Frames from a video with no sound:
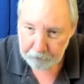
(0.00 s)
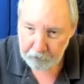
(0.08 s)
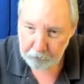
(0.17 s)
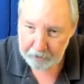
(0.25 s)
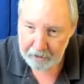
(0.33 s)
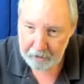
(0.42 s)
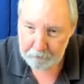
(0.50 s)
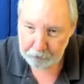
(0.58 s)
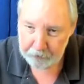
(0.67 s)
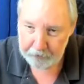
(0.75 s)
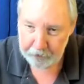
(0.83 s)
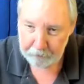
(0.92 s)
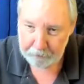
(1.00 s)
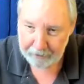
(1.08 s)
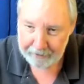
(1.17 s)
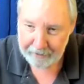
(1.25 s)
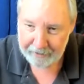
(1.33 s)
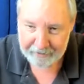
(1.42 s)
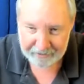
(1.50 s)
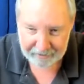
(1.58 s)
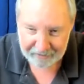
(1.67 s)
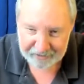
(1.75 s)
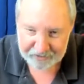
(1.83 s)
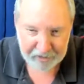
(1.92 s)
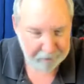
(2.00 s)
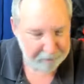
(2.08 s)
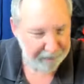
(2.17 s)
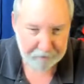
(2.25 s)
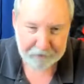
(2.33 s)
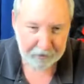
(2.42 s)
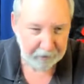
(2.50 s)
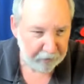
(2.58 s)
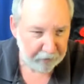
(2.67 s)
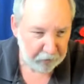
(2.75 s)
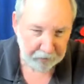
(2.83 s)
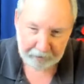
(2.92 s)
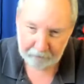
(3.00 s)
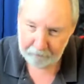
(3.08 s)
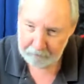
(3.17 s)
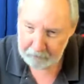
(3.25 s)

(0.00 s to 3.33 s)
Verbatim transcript: 3D print your pie cases, ladies and gentlemen. Absolutely.